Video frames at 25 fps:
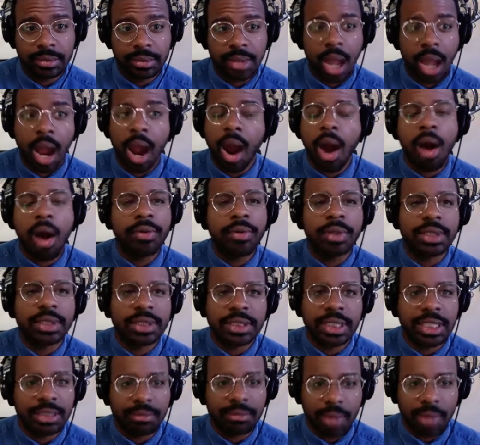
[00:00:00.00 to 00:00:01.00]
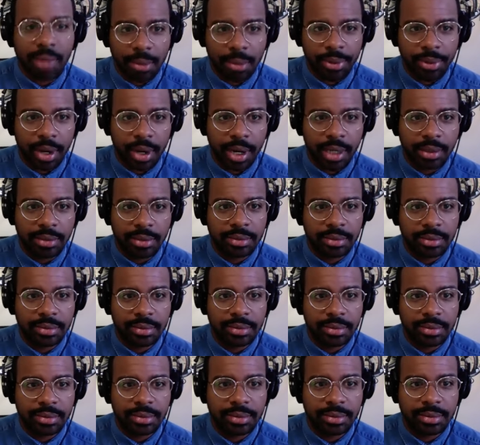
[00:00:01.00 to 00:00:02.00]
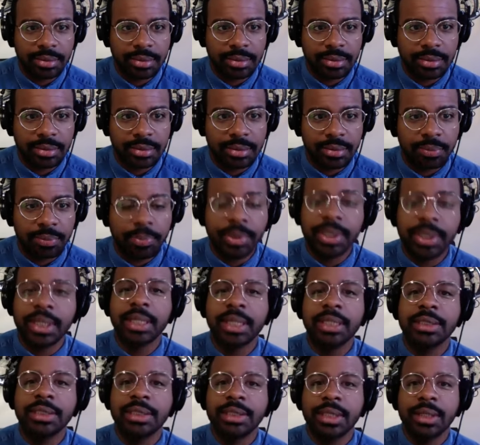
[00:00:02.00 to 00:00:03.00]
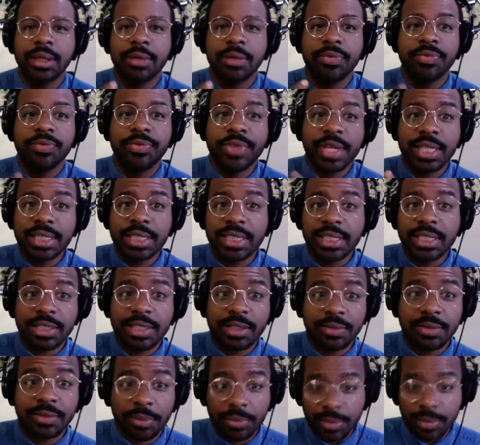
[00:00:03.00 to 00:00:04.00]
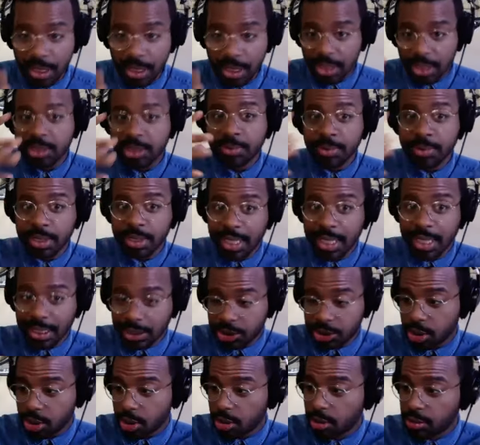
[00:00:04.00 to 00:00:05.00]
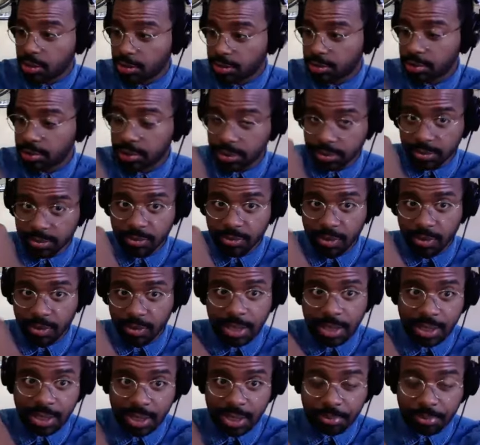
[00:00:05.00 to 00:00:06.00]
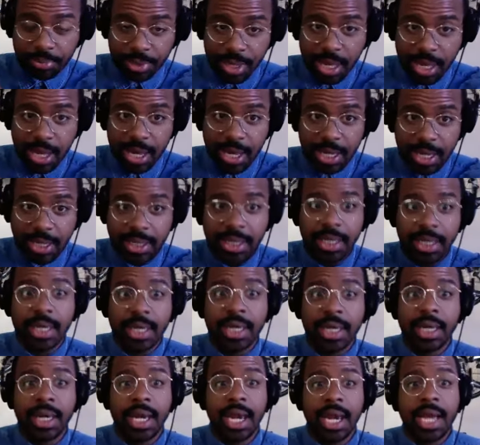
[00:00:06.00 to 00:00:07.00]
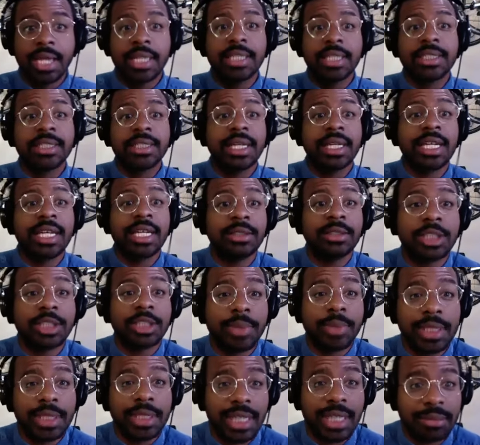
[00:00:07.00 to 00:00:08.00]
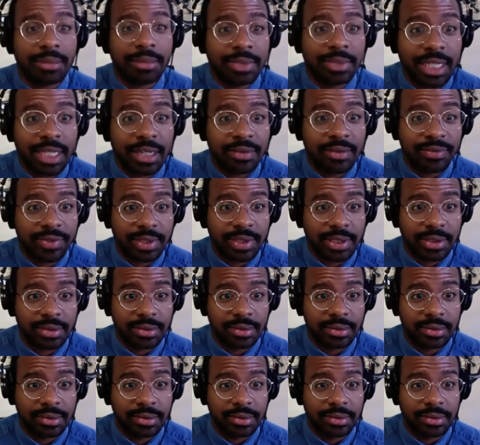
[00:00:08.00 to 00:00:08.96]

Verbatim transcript: I always sing my part because this is the, the instrument that I chose, right? That I'm playing, and it's the instrument that I'm given.